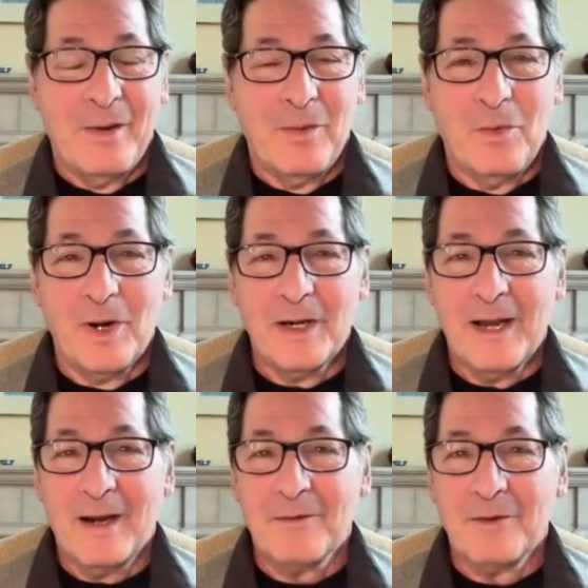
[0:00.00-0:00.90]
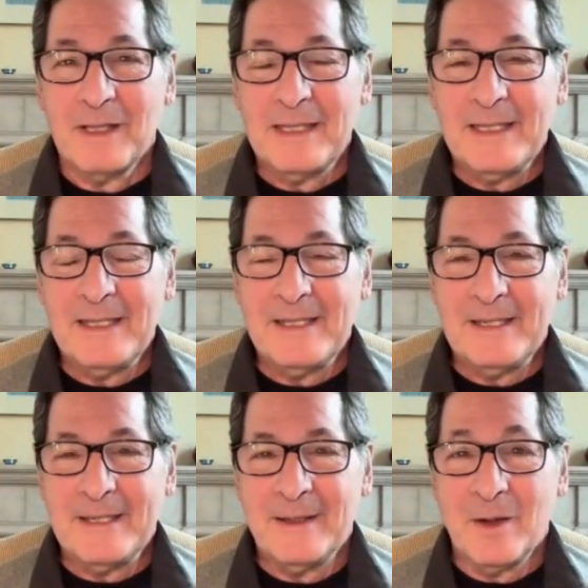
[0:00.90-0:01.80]
we're not really
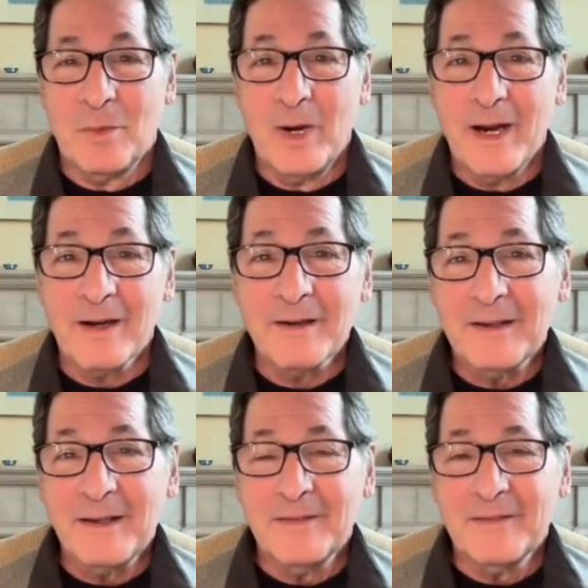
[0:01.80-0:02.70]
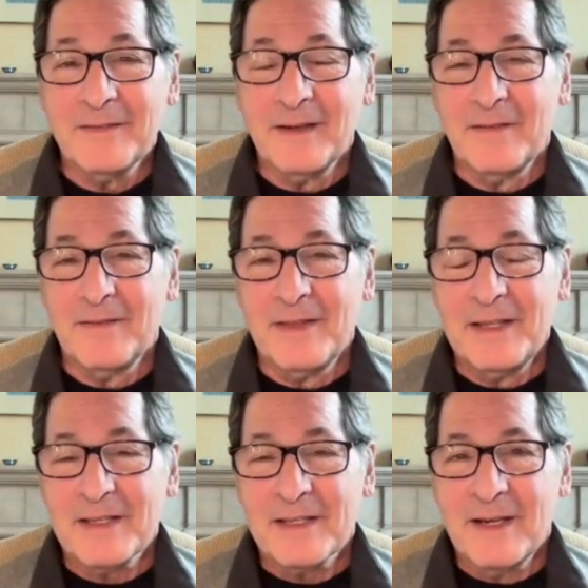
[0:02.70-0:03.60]
aware of
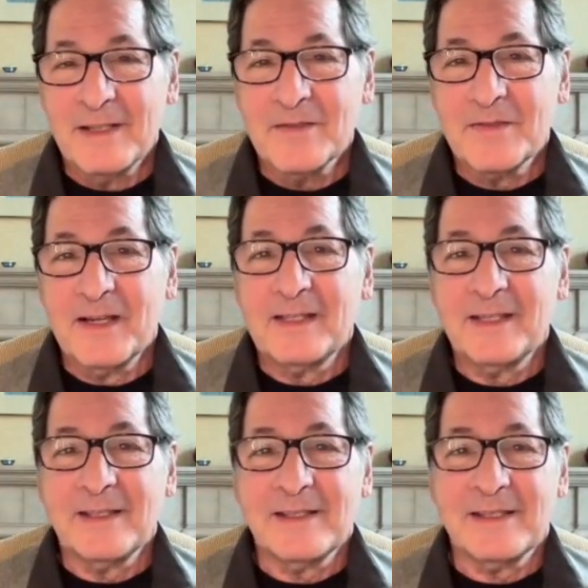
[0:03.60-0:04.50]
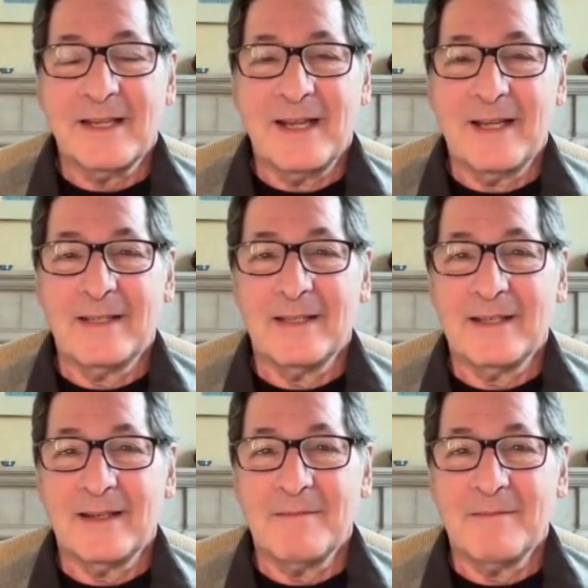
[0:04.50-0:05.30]
these kinds of findings. And